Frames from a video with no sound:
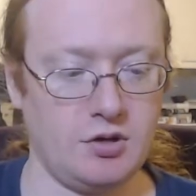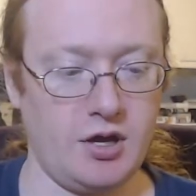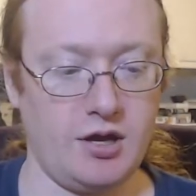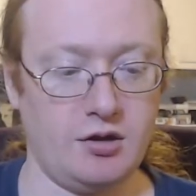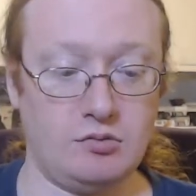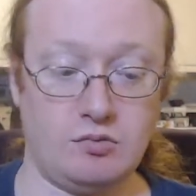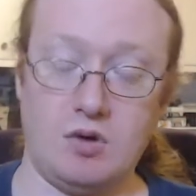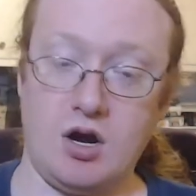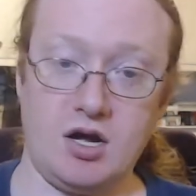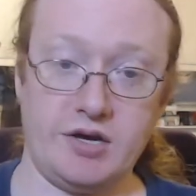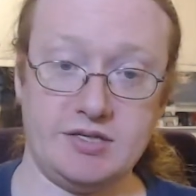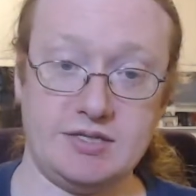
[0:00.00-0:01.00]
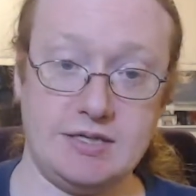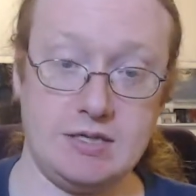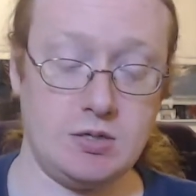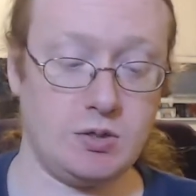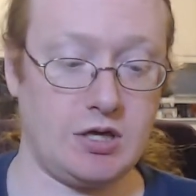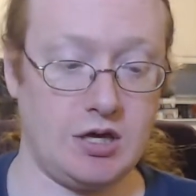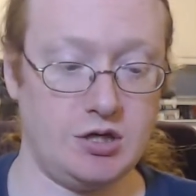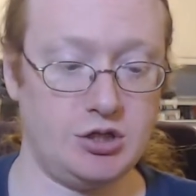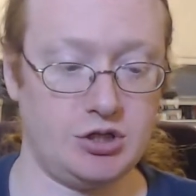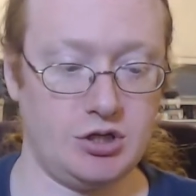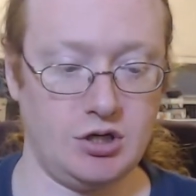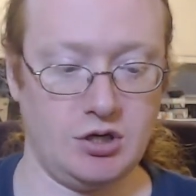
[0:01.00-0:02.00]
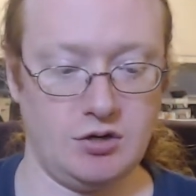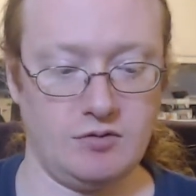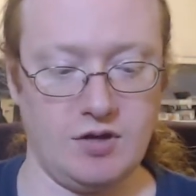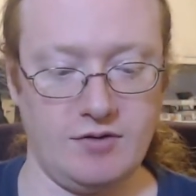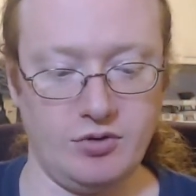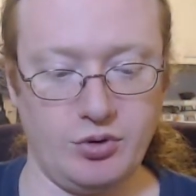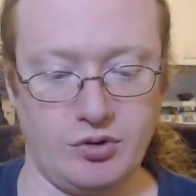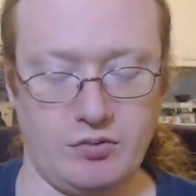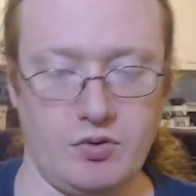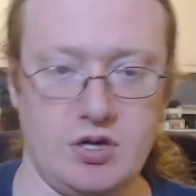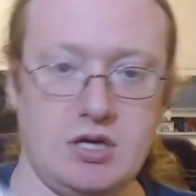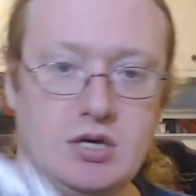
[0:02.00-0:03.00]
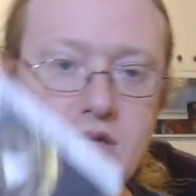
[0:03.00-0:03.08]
And Rise to the Occasion, level 3.